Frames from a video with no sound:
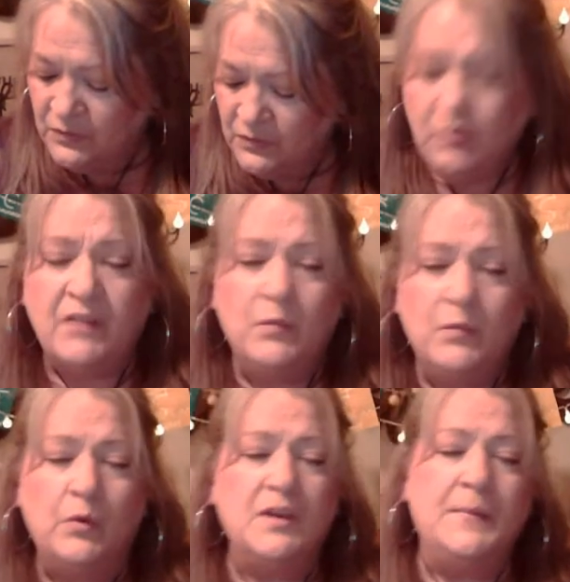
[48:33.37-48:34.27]
don't ever
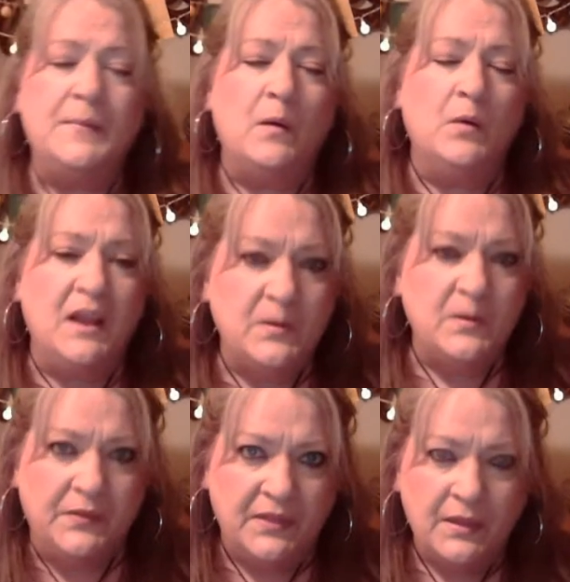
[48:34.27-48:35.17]
worry about what
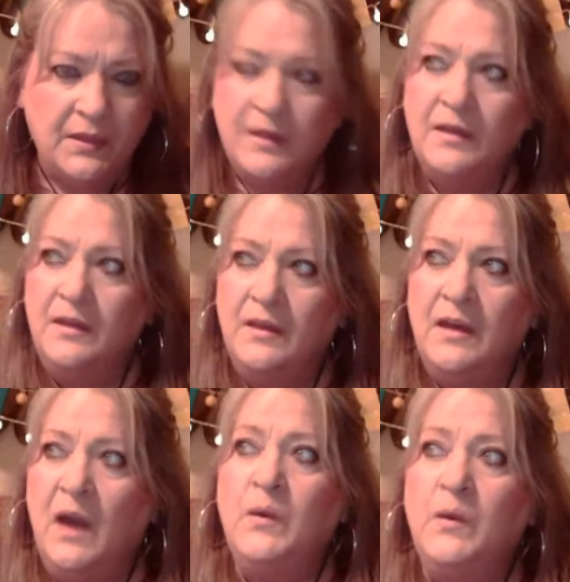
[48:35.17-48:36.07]
anyone
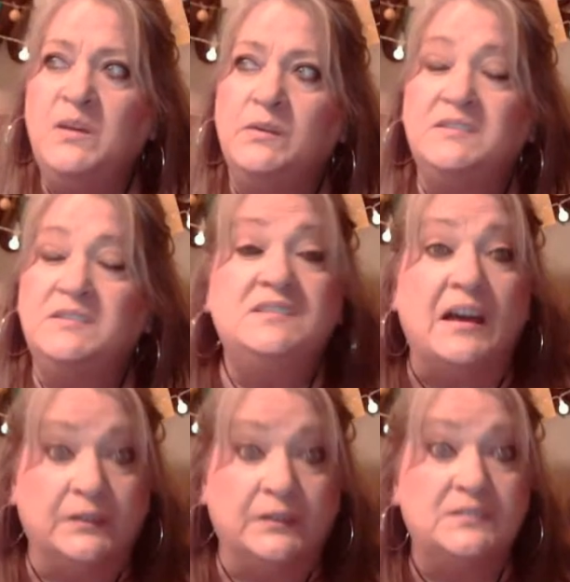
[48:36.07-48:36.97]
how anyone
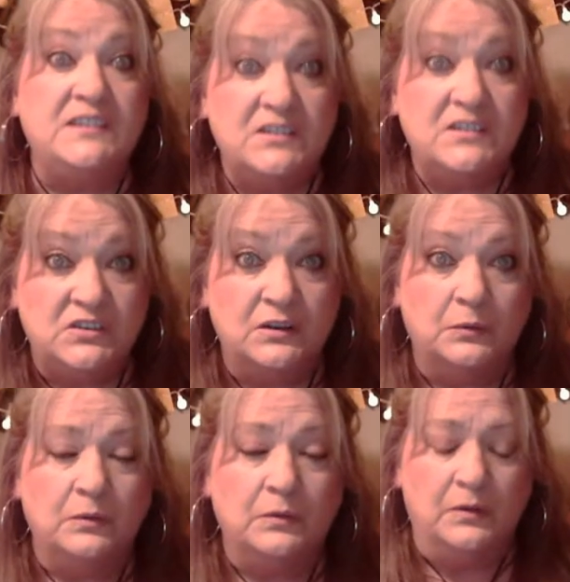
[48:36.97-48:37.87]
else sees you.
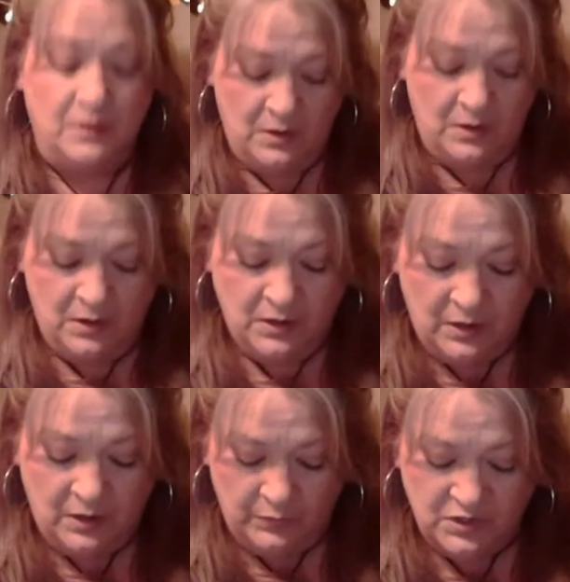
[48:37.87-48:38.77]
You
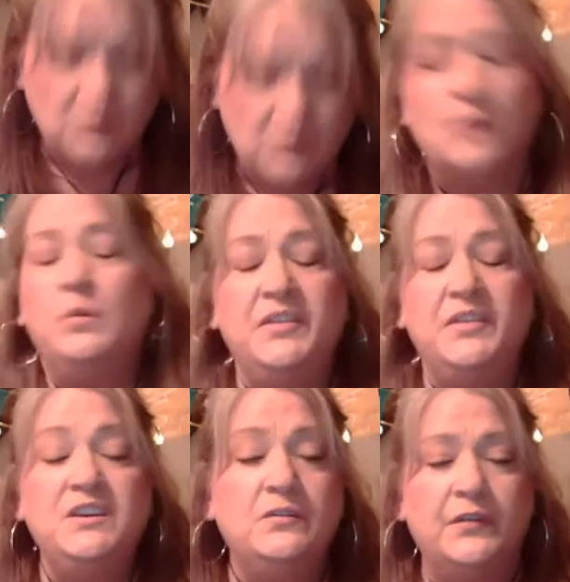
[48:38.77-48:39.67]
know, you are with
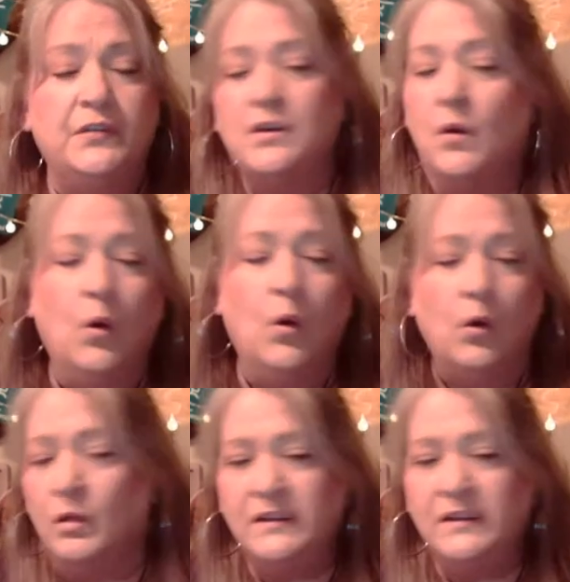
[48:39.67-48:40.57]
you for your
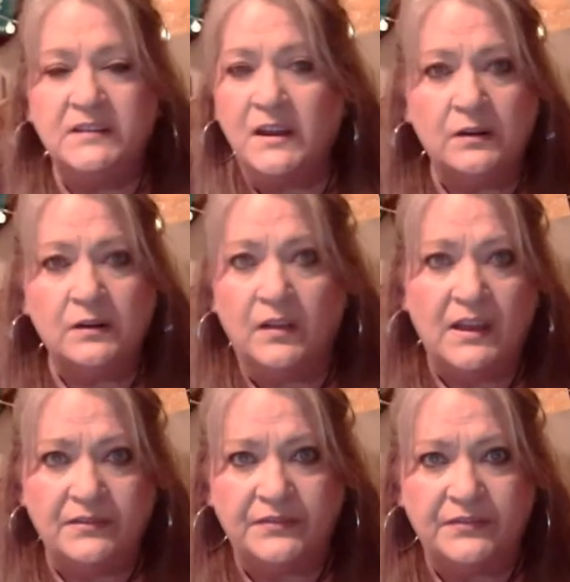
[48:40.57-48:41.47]
whole entire
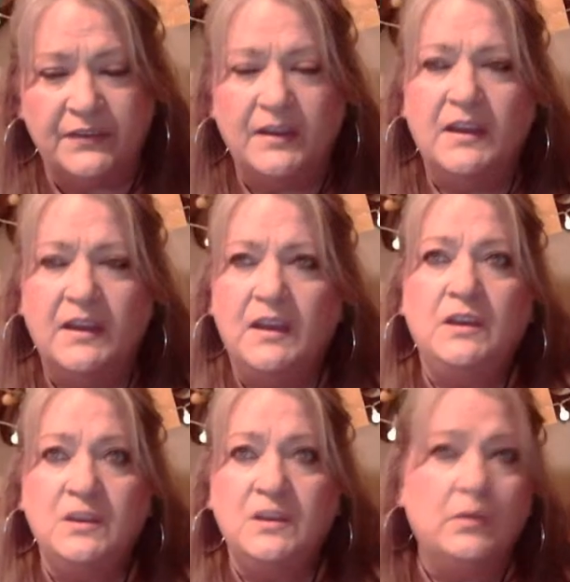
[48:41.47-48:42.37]
life.
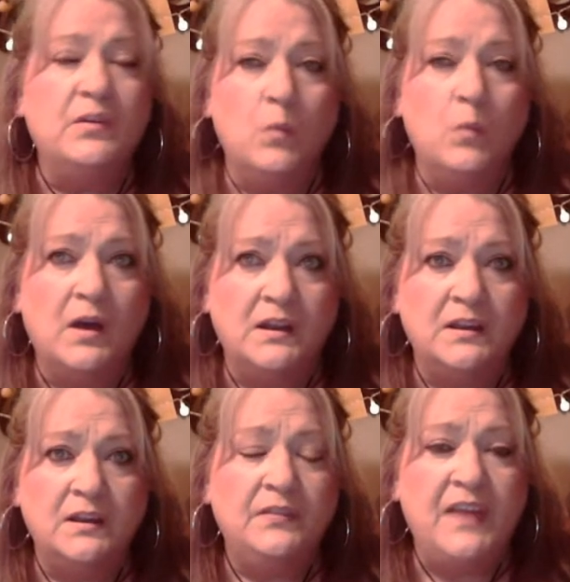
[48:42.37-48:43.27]
You are the
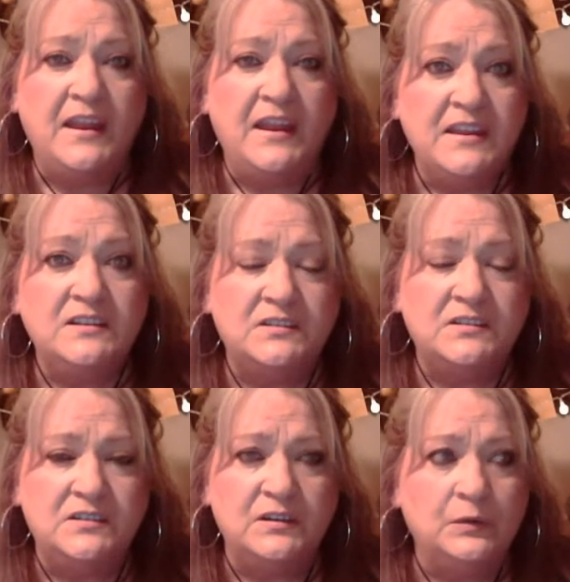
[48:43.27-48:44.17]
one that
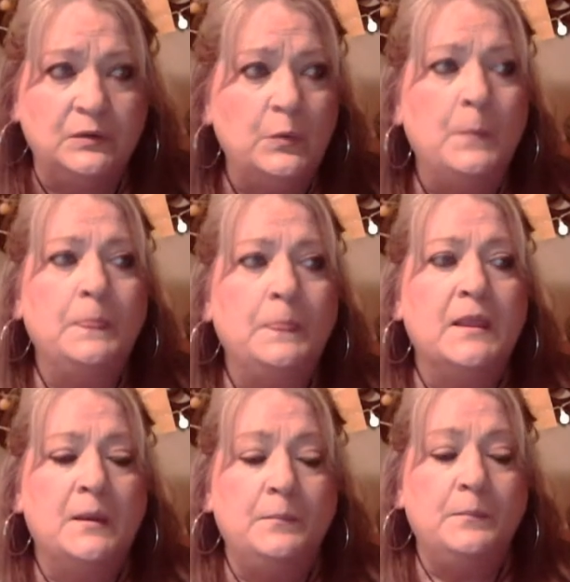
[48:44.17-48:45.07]
needs to
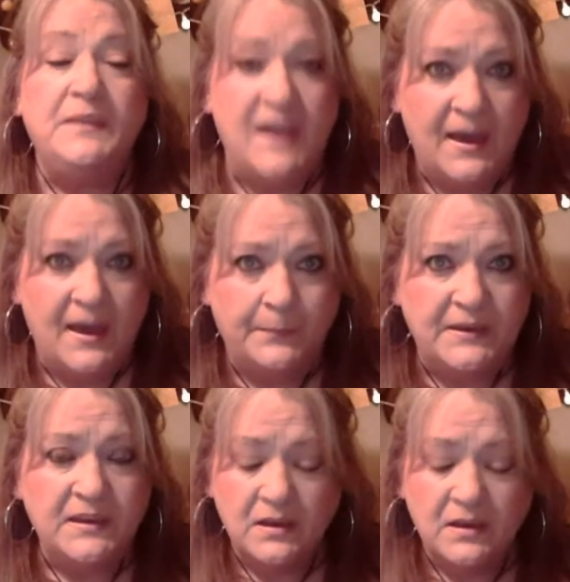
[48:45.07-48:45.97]
be
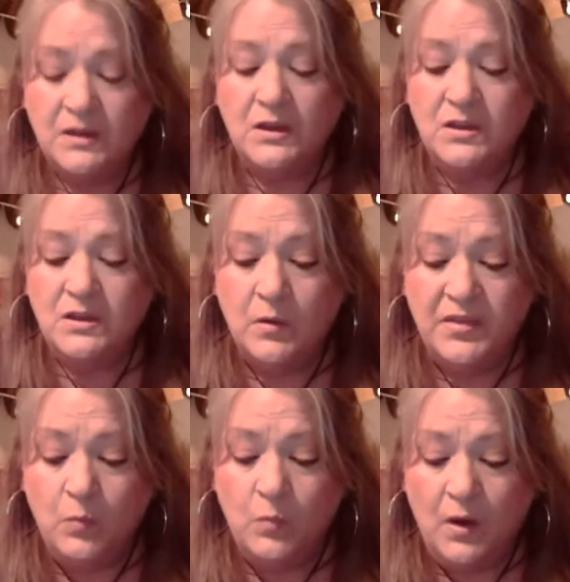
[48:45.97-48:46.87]
happy. You are
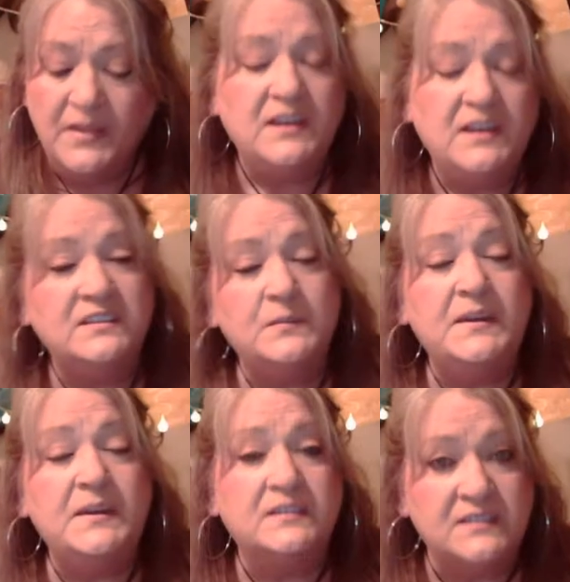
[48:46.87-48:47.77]
the one that needs to
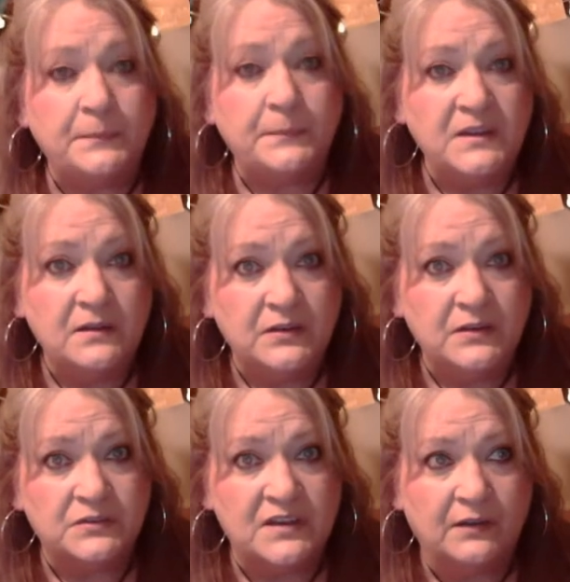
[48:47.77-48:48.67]
be accepting of
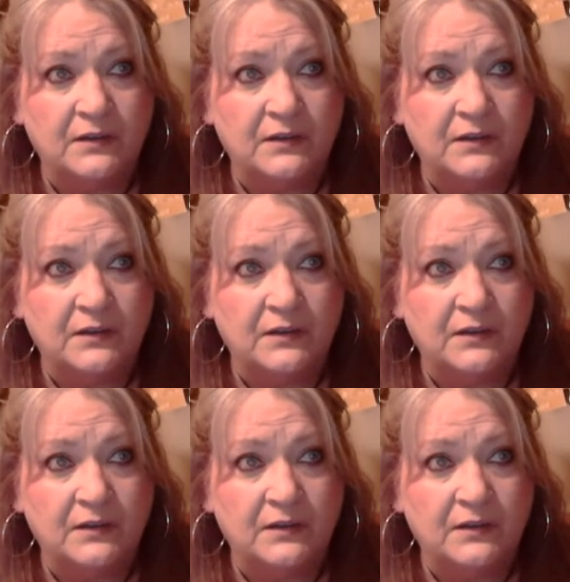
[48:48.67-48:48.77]
yourself.